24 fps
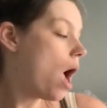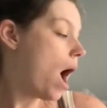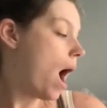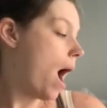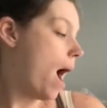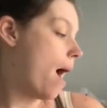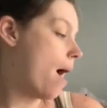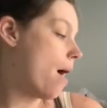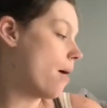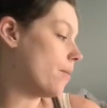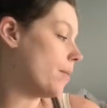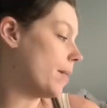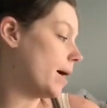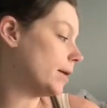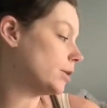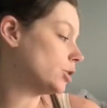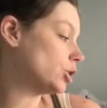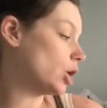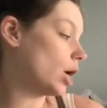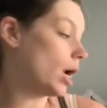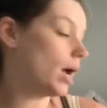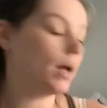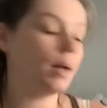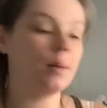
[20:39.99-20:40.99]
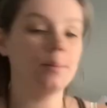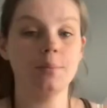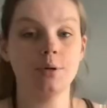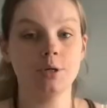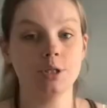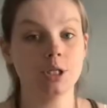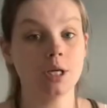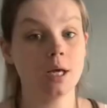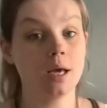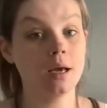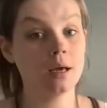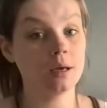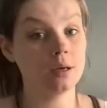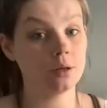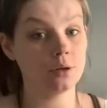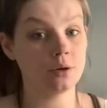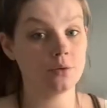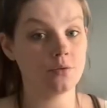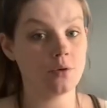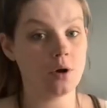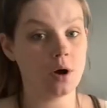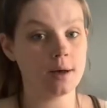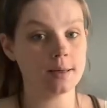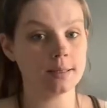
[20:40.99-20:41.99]
I try in particular
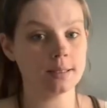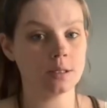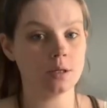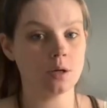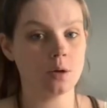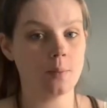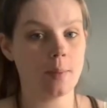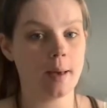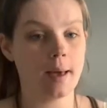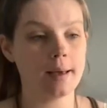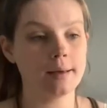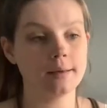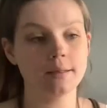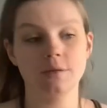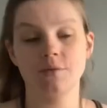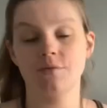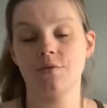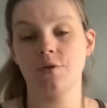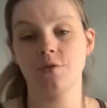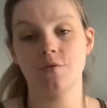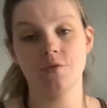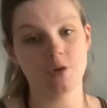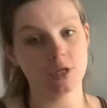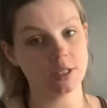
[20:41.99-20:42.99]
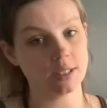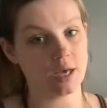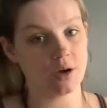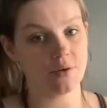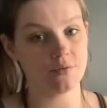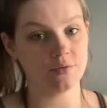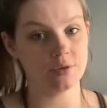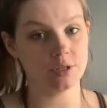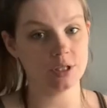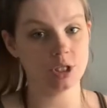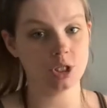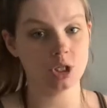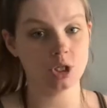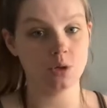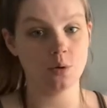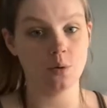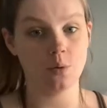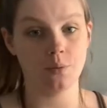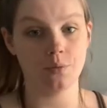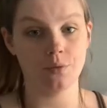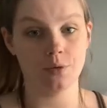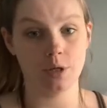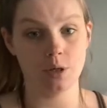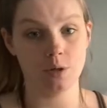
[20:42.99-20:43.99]
for hospital bags and for first outfits to
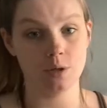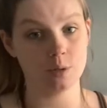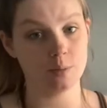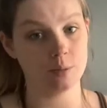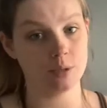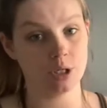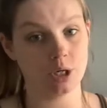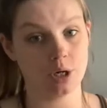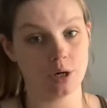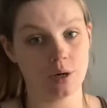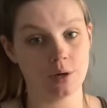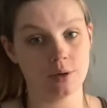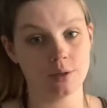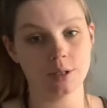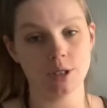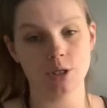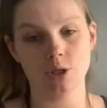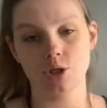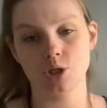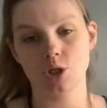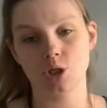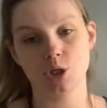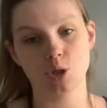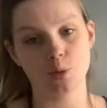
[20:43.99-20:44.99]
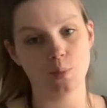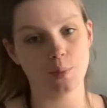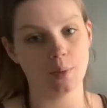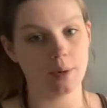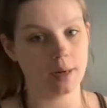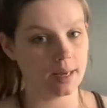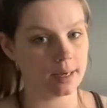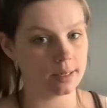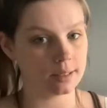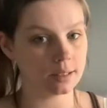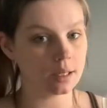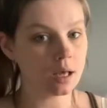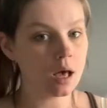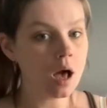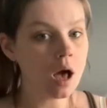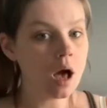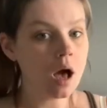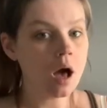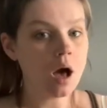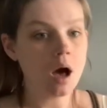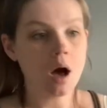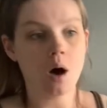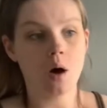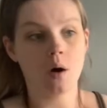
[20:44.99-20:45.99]
only use materials that are super nice
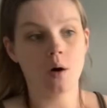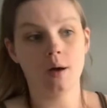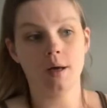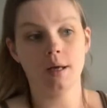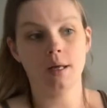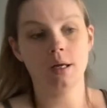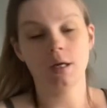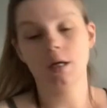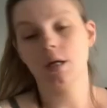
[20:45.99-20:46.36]
on